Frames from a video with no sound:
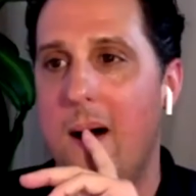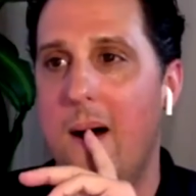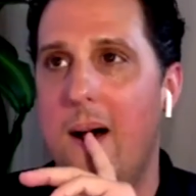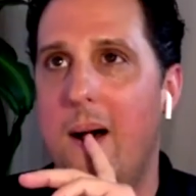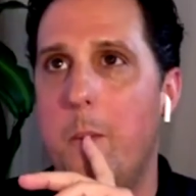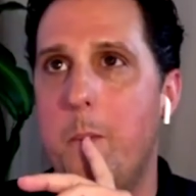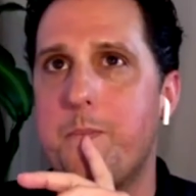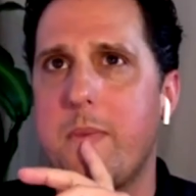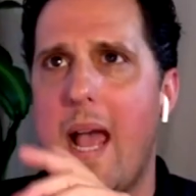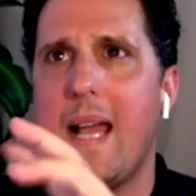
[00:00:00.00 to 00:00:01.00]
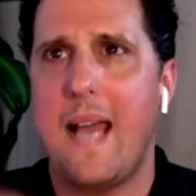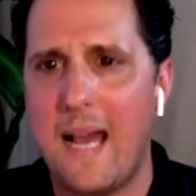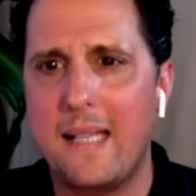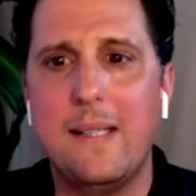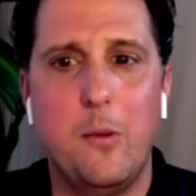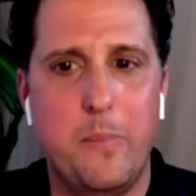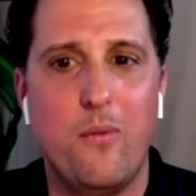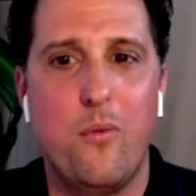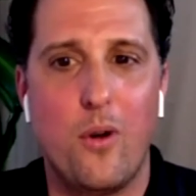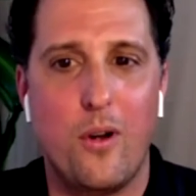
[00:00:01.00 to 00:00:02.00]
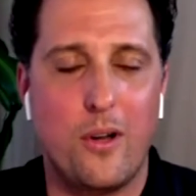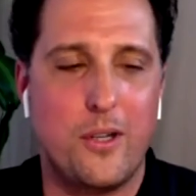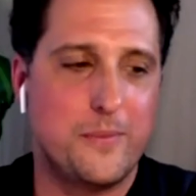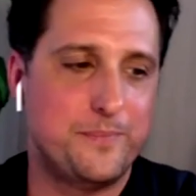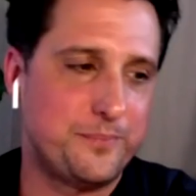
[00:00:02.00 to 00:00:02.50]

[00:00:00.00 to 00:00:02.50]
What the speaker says: Got a little bit of work